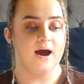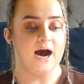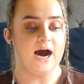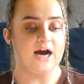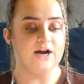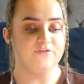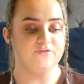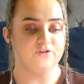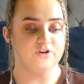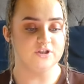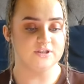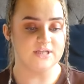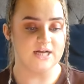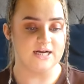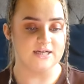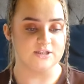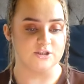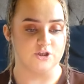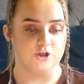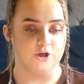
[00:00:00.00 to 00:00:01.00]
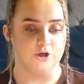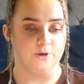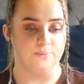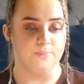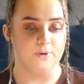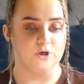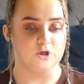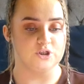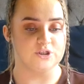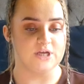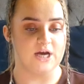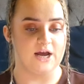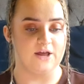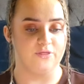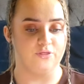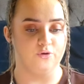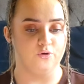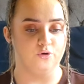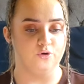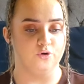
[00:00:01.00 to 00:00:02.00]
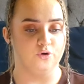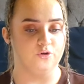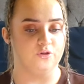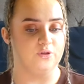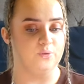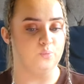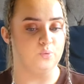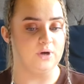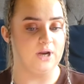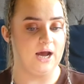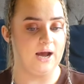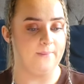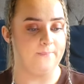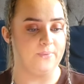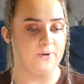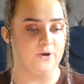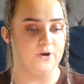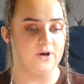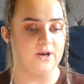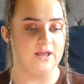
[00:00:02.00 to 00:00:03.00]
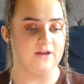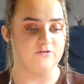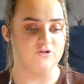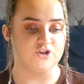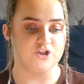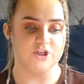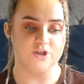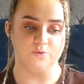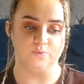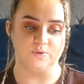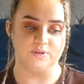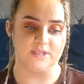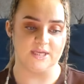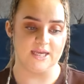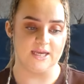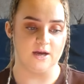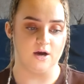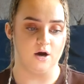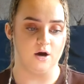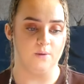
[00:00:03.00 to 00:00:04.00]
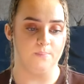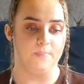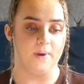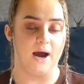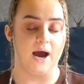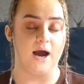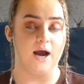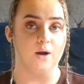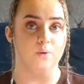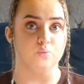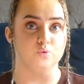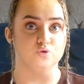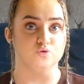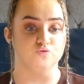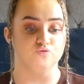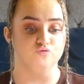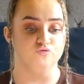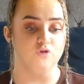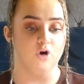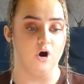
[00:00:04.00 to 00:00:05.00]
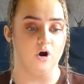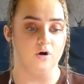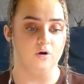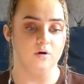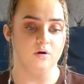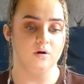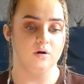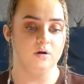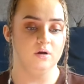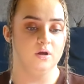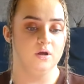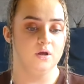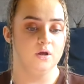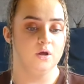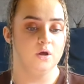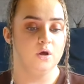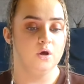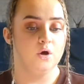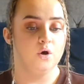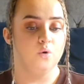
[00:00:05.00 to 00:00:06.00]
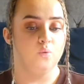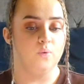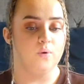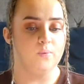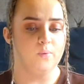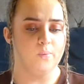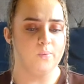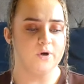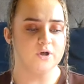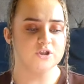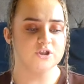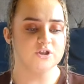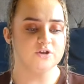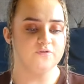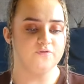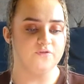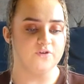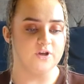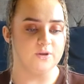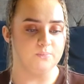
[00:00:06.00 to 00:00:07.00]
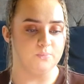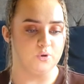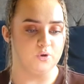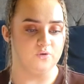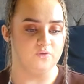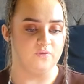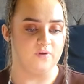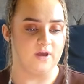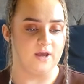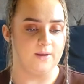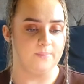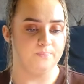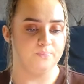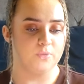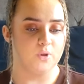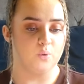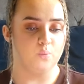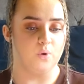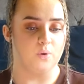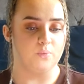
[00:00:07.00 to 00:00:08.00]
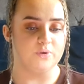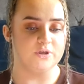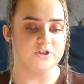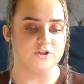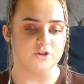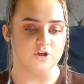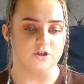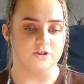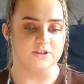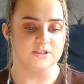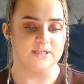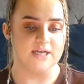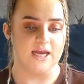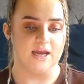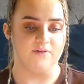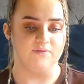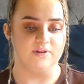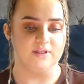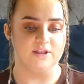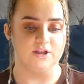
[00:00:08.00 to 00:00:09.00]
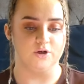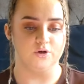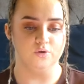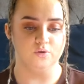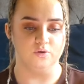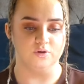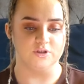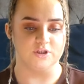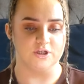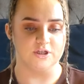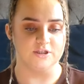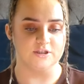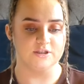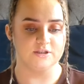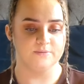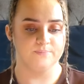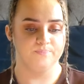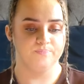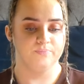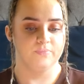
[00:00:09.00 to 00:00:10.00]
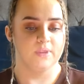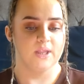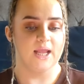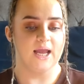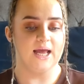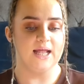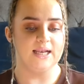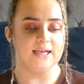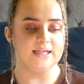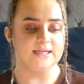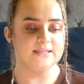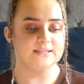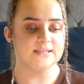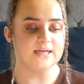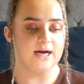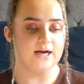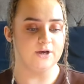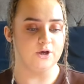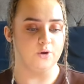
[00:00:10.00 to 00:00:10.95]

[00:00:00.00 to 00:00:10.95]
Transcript: I first asked her because I thought nothing would happen if she was here, but I was wrong. We were watching a funny movie when we started hearing the noises. At least I